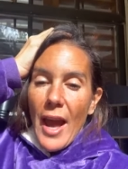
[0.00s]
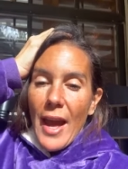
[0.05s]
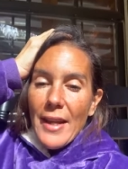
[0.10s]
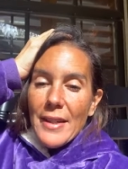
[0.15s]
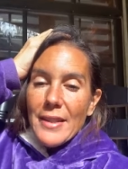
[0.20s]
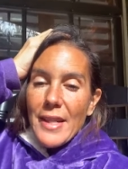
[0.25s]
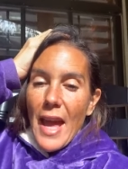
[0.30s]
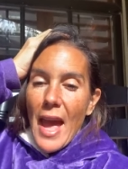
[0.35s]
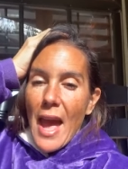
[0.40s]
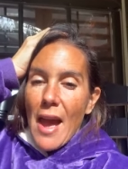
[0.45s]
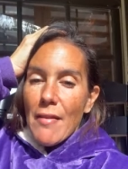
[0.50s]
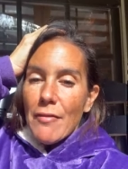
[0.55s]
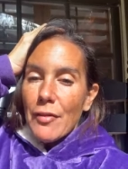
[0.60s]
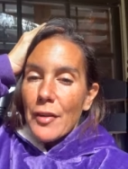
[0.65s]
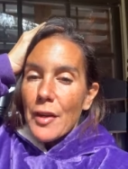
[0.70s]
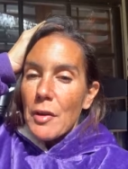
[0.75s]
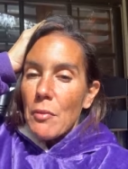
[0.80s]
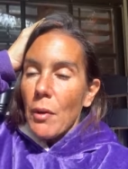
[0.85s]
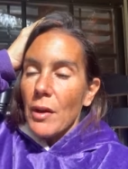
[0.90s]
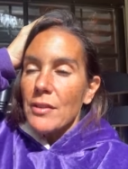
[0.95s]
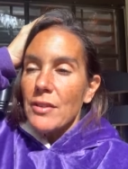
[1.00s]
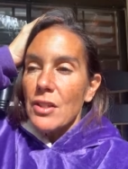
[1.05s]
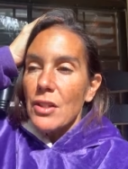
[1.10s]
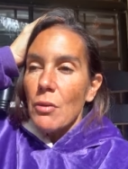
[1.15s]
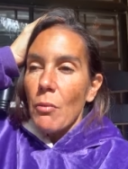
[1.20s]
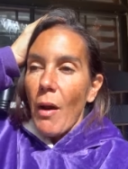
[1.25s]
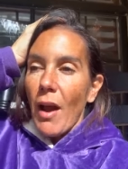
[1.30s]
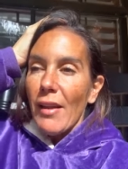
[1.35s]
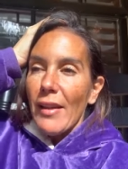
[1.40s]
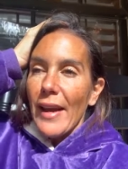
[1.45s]
And every once in
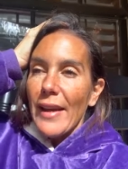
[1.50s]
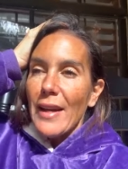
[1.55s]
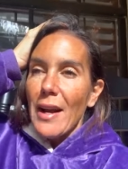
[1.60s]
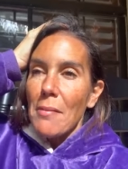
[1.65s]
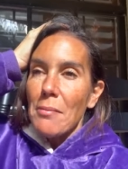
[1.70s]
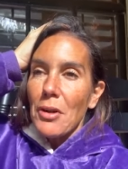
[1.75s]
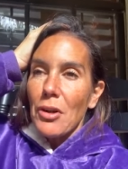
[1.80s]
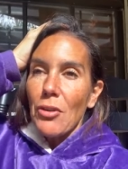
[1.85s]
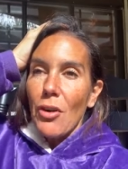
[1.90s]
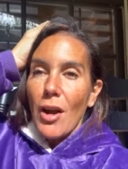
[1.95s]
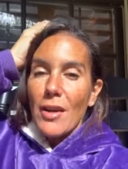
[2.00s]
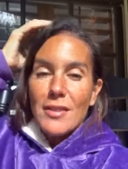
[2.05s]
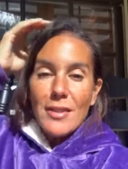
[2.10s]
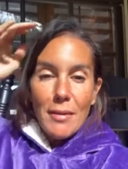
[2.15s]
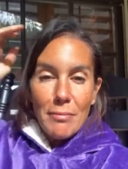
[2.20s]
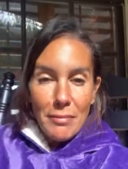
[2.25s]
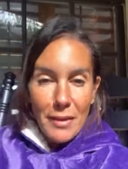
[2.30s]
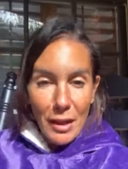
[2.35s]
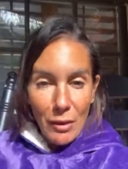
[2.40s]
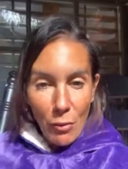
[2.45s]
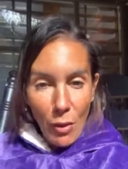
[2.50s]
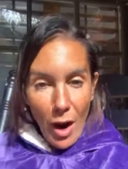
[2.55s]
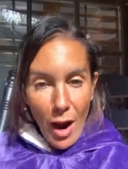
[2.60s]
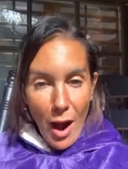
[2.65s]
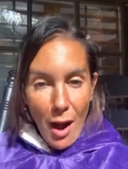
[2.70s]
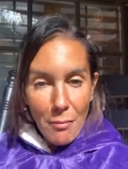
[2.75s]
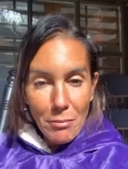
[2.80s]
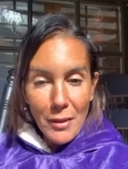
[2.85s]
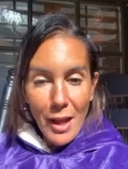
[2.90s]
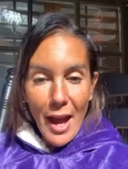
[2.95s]
a while I come across something where
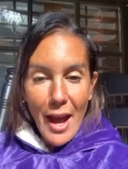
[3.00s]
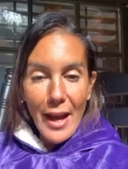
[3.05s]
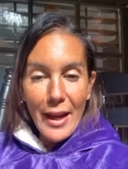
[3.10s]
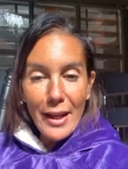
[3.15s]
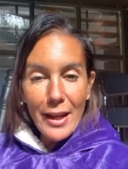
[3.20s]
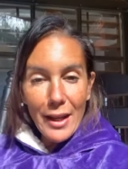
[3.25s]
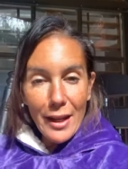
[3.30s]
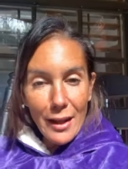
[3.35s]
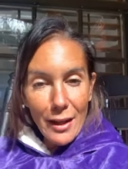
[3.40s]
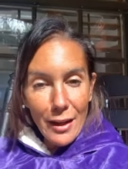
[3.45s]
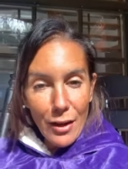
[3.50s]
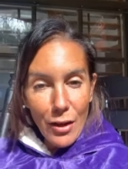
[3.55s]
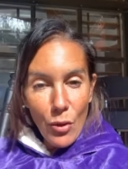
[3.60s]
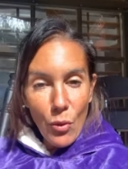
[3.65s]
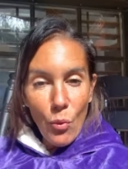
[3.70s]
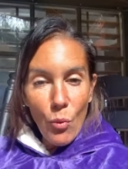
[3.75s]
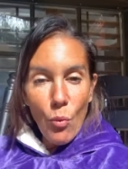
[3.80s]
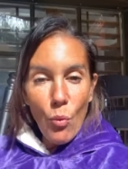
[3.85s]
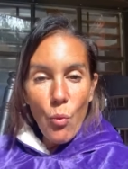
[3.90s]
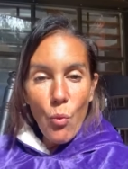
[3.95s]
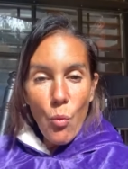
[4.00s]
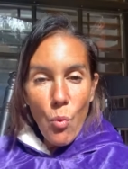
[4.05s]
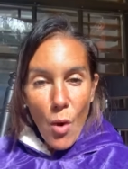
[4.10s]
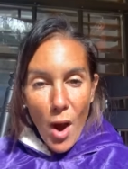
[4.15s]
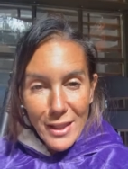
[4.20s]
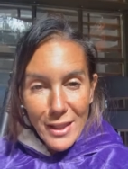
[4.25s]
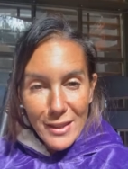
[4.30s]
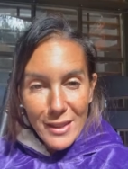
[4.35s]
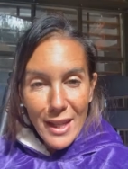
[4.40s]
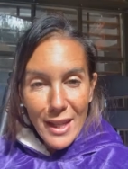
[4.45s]
I'm like,
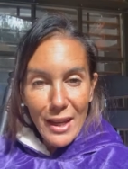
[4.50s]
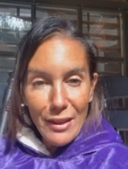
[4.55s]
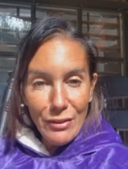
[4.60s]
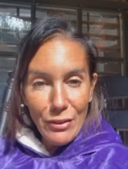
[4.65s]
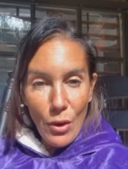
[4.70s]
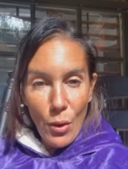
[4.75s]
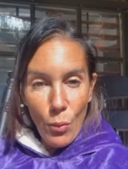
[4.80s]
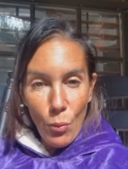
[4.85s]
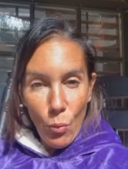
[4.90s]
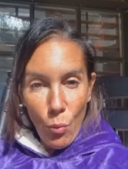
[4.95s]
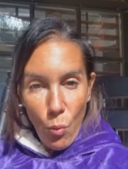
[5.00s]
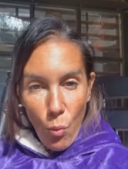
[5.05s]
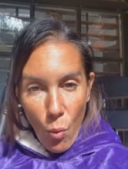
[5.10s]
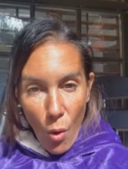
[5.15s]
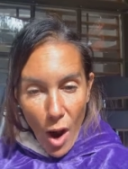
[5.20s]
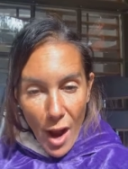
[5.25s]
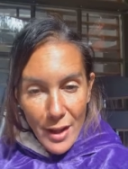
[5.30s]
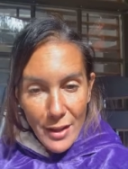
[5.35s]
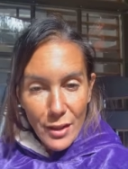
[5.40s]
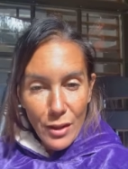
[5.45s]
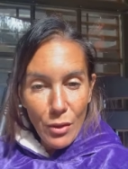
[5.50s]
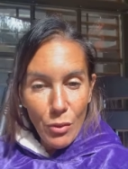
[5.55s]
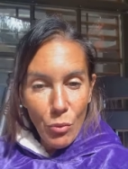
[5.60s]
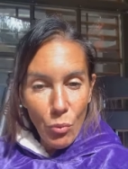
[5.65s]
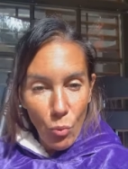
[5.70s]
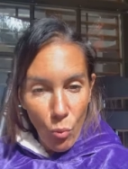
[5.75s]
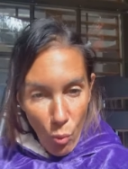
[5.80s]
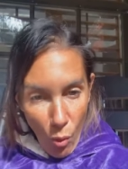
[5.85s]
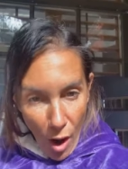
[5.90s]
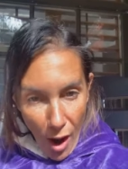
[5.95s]
what in the what,
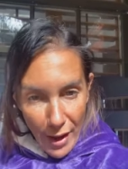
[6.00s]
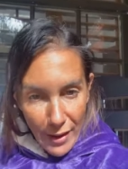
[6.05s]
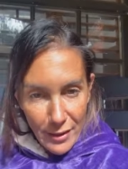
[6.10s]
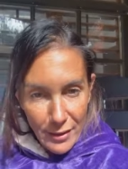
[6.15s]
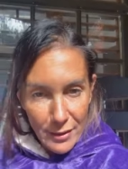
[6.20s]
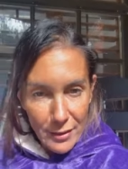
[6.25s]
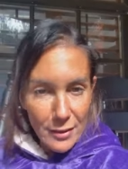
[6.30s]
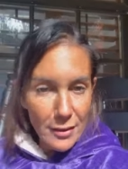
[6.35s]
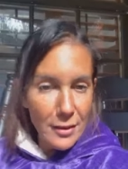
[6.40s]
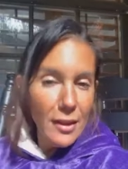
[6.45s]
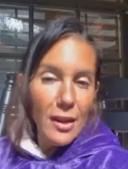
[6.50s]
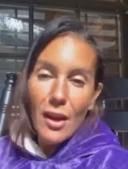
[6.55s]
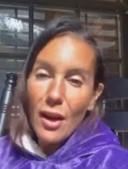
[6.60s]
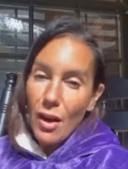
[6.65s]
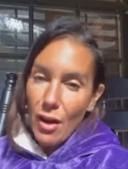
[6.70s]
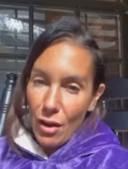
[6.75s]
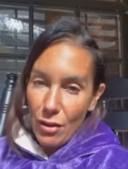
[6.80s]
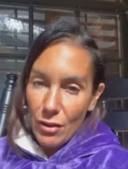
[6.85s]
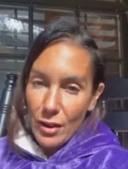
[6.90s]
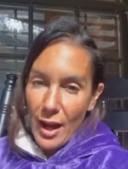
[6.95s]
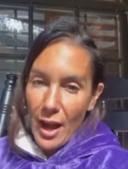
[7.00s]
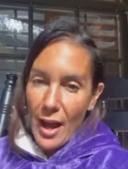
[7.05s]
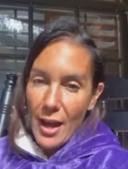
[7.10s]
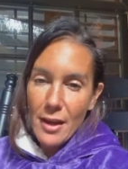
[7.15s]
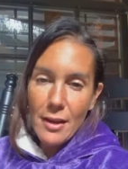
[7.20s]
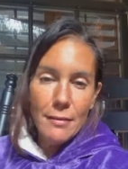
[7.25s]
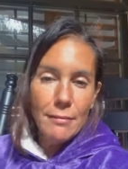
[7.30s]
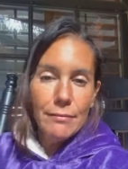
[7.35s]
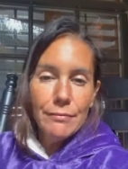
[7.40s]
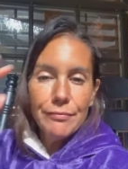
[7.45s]
what?
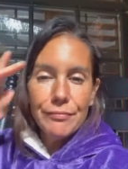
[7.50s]
Okay.